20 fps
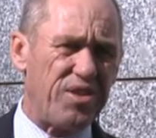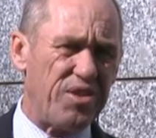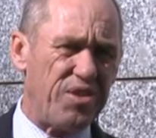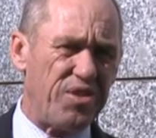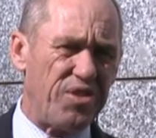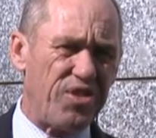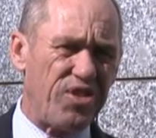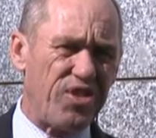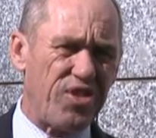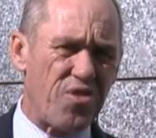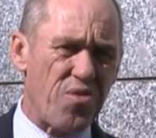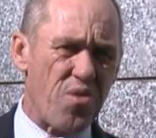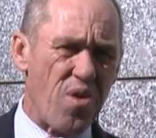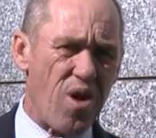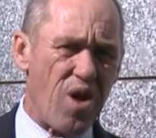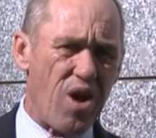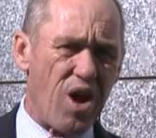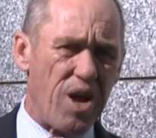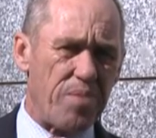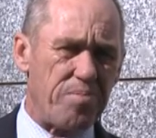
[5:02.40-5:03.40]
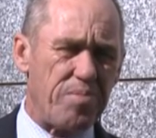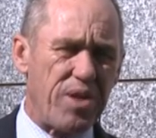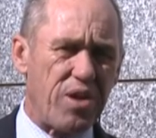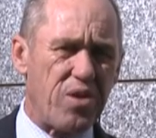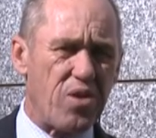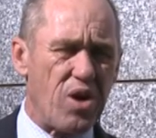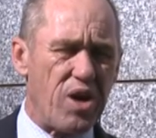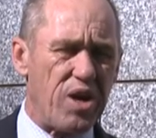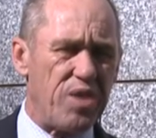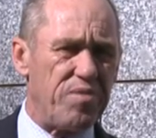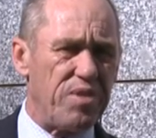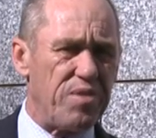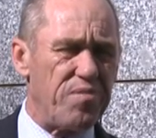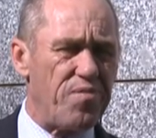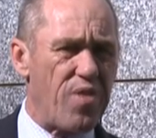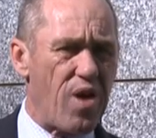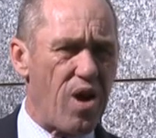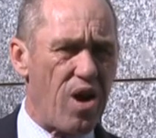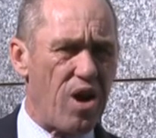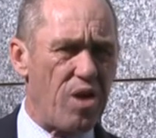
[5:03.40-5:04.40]
to describe the kind of
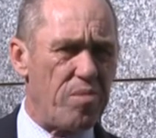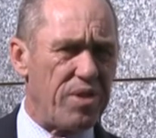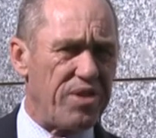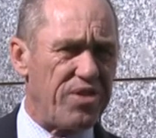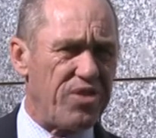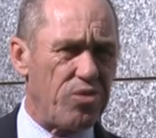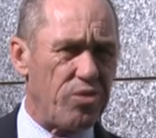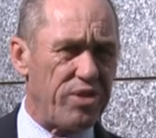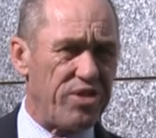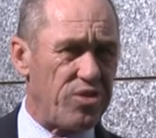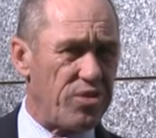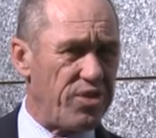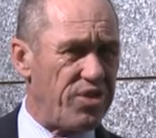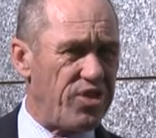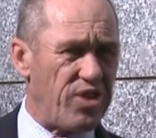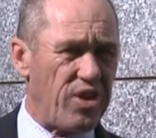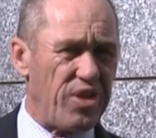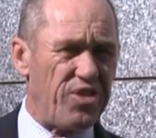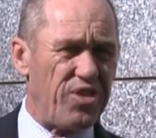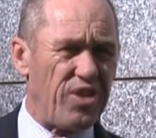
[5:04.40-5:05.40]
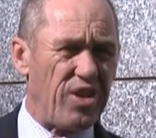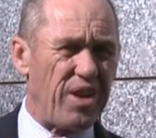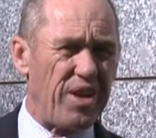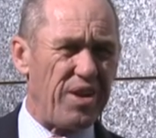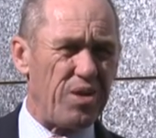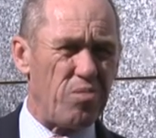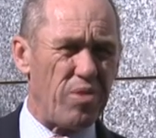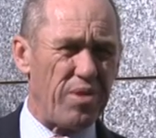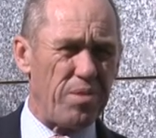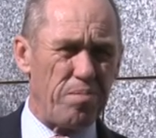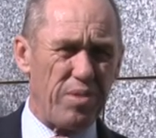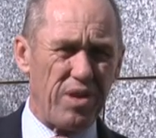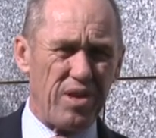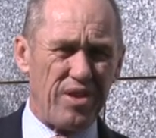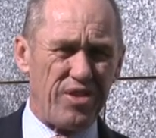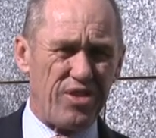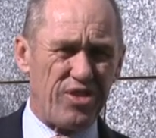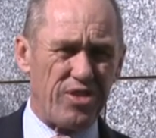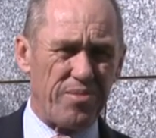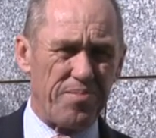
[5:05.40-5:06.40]
environments which are associated with
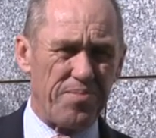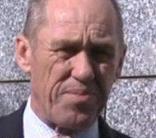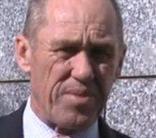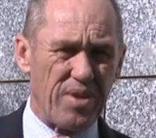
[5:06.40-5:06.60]
peace.